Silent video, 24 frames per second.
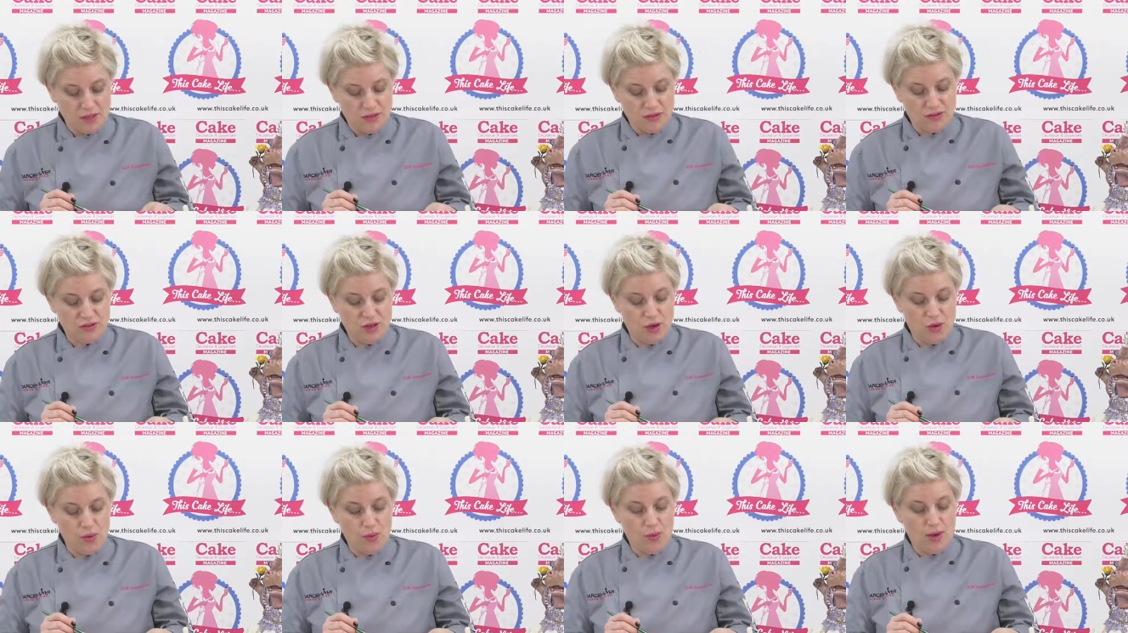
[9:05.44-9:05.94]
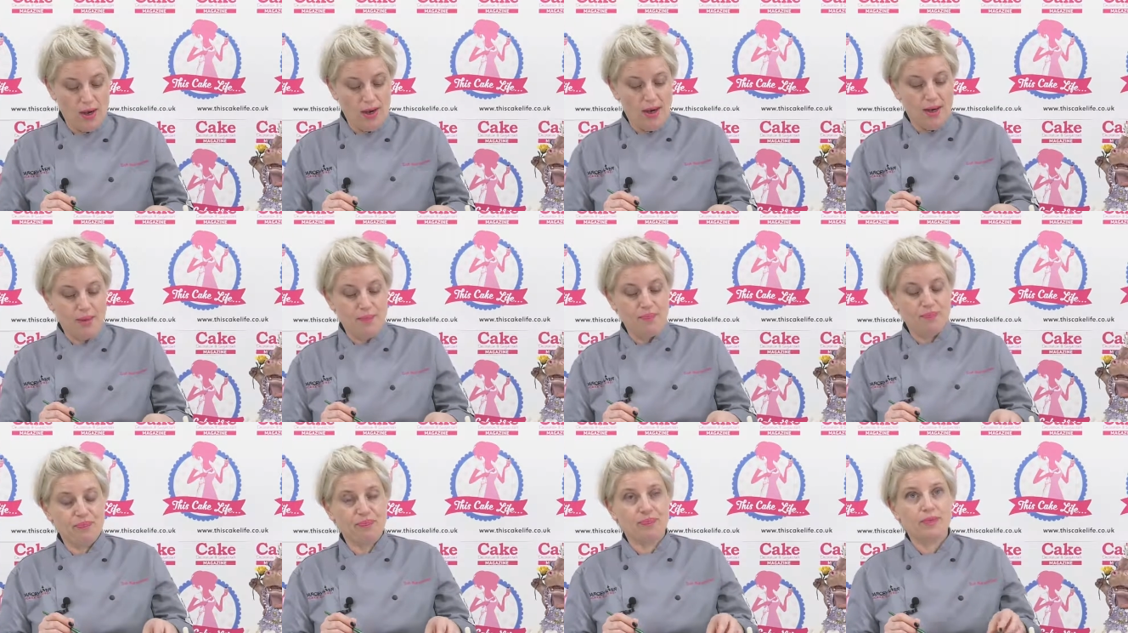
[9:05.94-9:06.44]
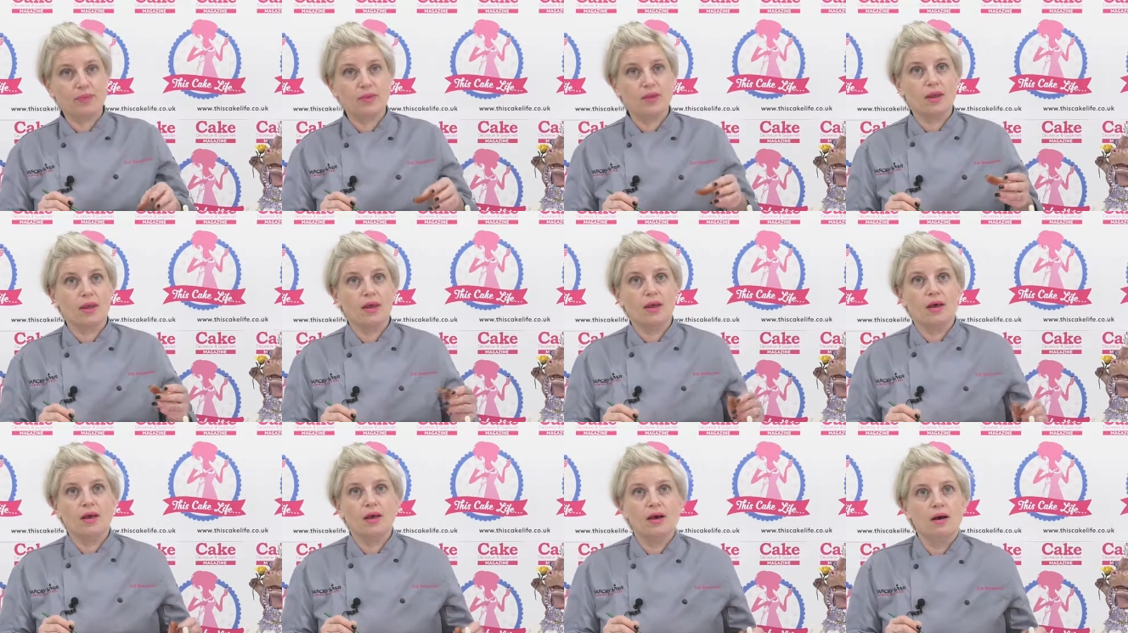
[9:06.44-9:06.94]
So,
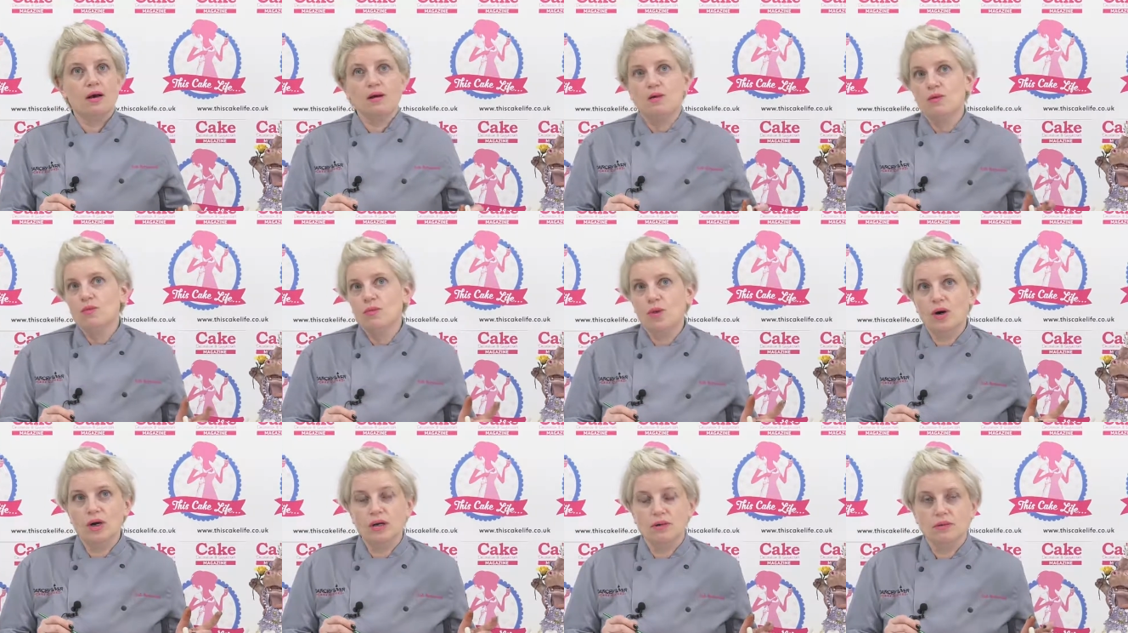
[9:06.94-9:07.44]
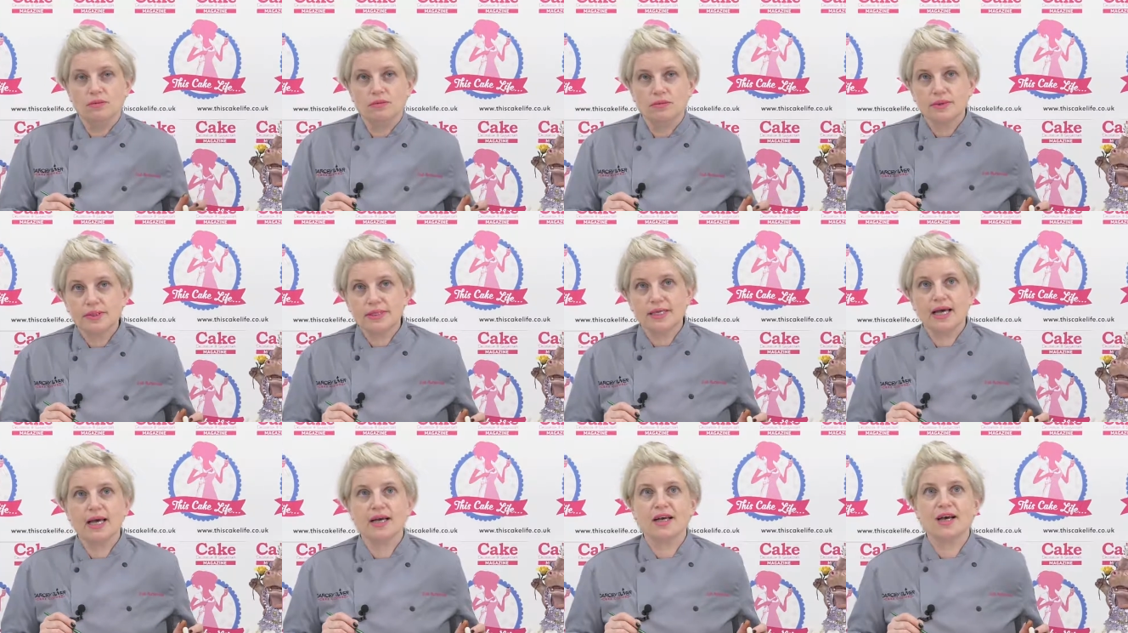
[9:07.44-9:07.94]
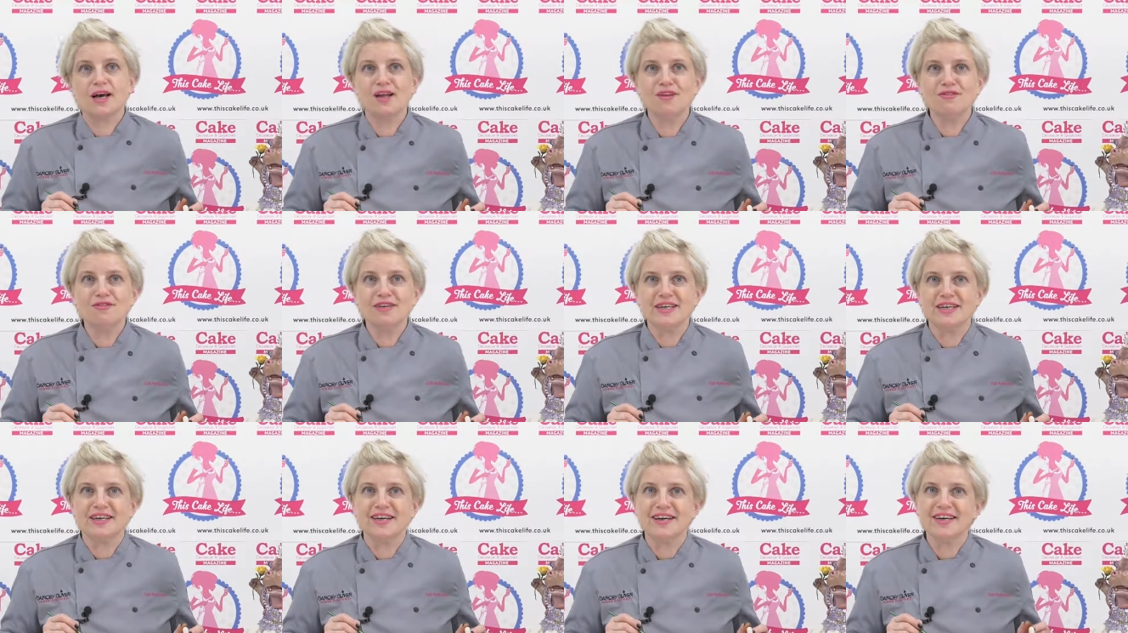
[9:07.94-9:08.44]
well, get
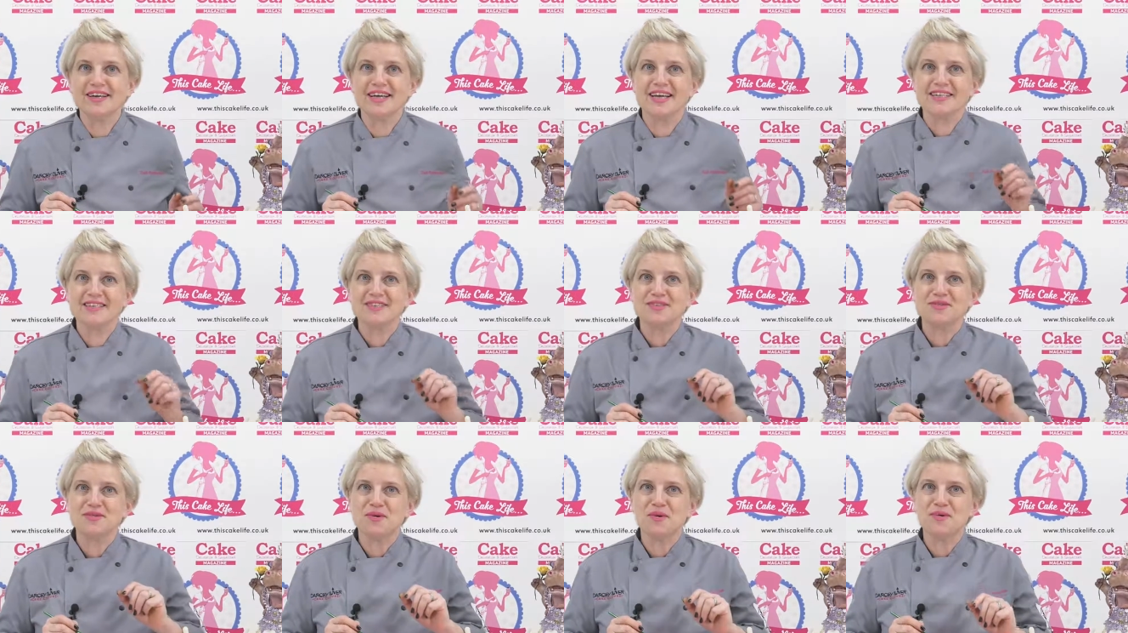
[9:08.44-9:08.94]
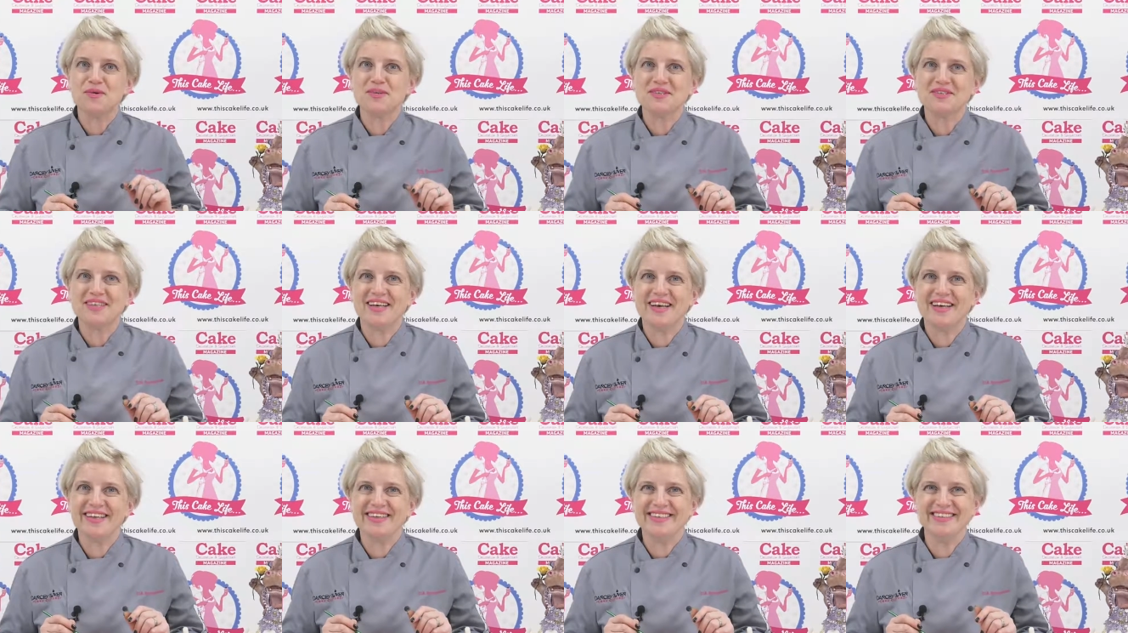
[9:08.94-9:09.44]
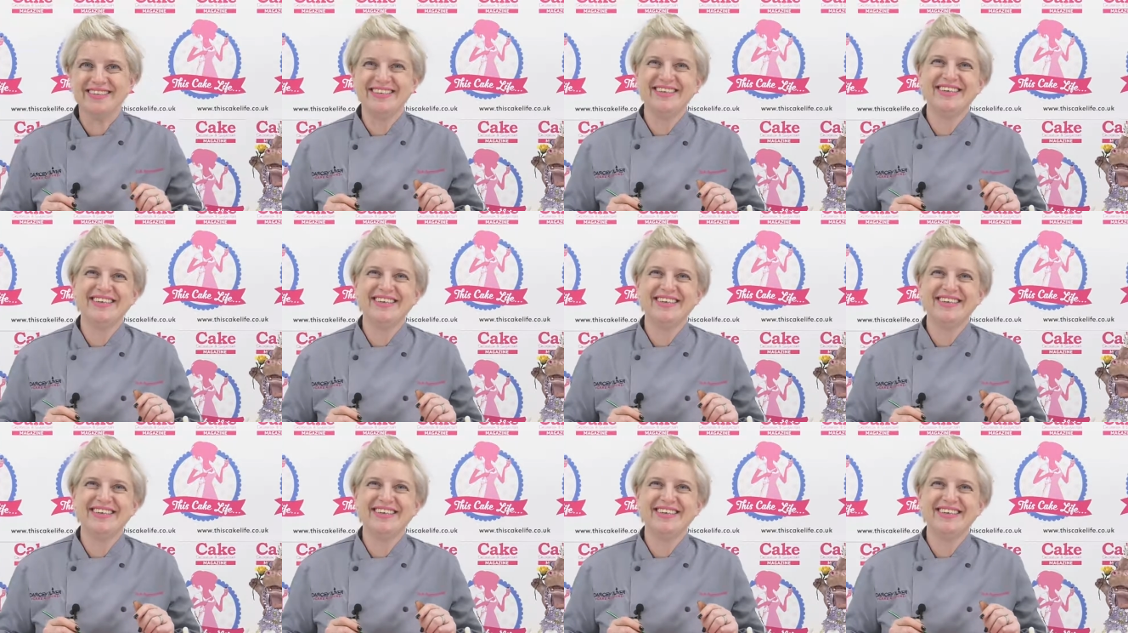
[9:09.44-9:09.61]
colouring, I guess is what we'll say.